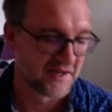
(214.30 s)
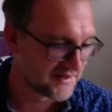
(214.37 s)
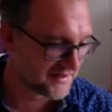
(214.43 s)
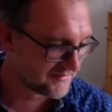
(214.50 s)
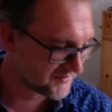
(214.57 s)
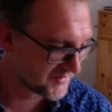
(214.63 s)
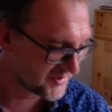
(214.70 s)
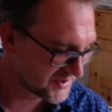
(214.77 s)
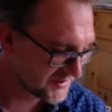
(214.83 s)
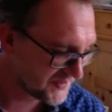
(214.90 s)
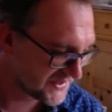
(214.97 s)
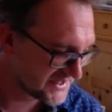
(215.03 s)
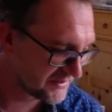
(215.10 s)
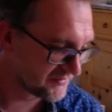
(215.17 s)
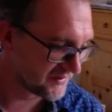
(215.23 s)
then
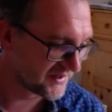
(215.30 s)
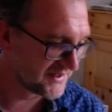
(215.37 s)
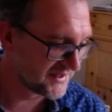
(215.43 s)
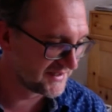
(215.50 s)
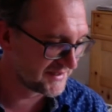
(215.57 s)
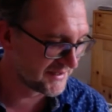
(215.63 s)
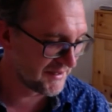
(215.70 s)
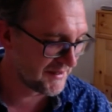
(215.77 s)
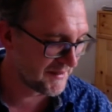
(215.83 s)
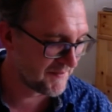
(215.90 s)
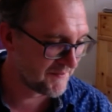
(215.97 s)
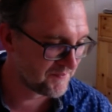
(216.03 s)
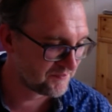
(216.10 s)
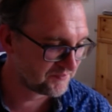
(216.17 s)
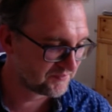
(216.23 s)
specifically
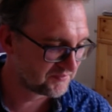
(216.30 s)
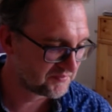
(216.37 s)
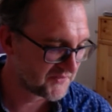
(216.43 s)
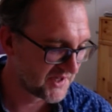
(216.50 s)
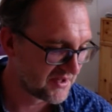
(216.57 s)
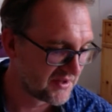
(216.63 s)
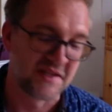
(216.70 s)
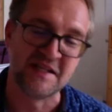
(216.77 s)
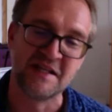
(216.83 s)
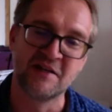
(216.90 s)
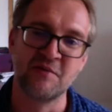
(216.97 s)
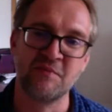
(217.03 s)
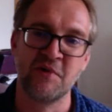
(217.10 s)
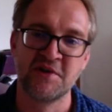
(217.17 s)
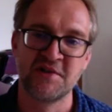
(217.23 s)
the
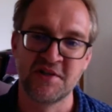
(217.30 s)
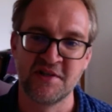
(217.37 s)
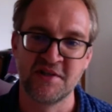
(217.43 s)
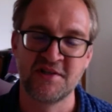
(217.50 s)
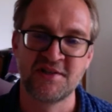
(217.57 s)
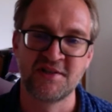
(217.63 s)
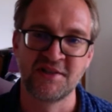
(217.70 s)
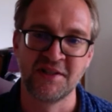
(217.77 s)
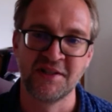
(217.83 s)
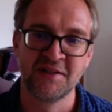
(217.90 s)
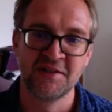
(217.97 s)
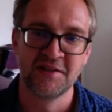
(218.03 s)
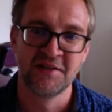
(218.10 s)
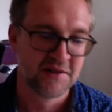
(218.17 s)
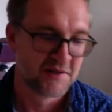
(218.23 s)
e-commerce industry.
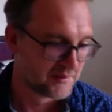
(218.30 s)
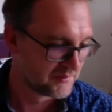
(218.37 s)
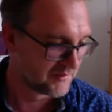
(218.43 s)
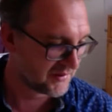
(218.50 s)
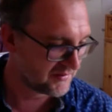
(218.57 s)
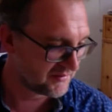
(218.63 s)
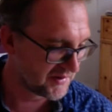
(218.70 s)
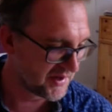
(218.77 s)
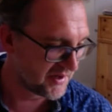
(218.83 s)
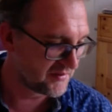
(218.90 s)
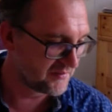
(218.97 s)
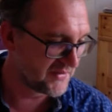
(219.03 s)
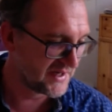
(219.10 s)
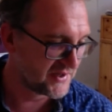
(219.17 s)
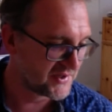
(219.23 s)
What are the
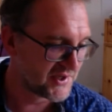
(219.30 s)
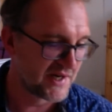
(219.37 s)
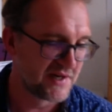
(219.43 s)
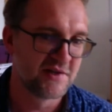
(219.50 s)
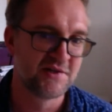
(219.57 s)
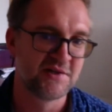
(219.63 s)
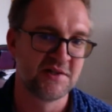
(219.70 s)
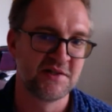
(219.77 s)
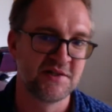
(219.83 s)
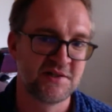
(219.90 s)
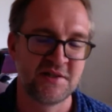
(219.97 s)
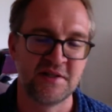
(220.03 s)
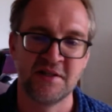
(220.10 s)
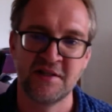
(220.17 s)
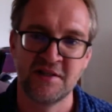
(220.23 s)
main challenges
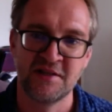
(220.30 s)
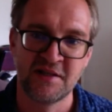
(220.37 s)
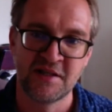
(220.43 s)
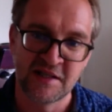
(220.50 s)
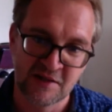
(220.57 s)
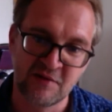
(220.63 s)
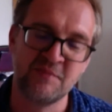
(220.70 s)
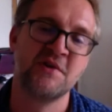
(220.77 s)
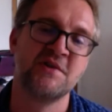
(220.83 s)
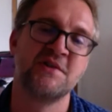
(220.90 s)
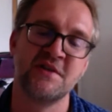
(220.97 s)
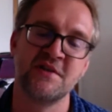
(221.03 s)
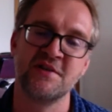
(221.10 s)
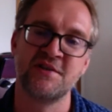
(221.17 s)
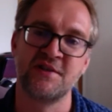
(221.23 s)
the e-commerce
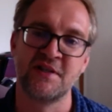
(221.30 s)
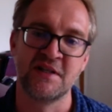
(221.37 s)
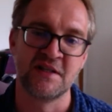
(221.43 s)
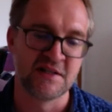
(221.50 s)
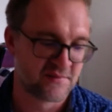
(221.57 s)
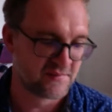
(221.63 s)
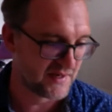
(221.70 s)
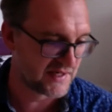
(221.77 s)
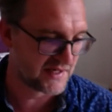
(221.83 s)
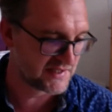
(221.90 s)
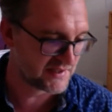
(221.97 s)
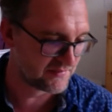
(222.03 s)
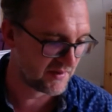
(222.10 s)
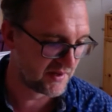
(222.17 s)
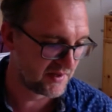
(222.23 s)
industry is
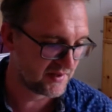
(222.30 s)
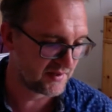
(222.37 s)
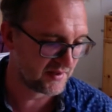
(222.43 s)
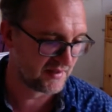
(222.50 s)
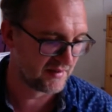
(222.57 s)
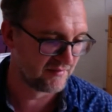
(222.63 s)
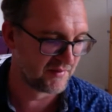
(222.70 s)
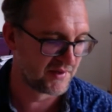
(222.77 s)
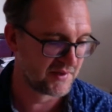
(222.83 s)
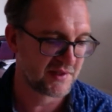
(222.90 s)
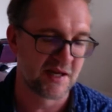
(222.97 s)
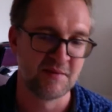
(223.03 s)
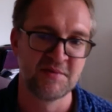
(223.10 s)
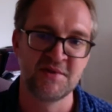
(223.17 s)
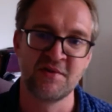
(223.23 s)
faced with when it
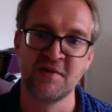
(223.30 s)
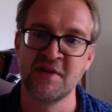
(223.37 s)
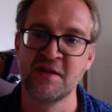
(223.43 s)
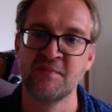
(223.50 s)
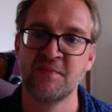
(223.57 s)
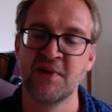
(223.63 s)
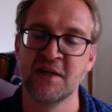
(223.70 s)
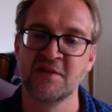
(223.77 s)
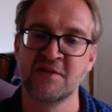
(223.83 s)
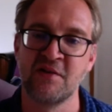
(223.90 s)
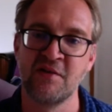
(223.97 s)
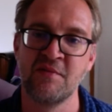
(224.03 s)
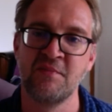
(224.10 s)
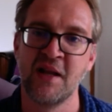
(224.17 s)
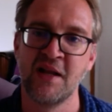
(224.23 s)
comes to the impact
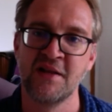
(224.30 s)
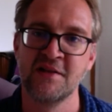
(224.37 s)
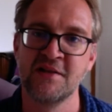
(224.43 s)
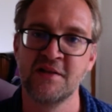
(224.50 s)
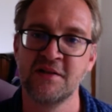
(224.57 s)
on the planet?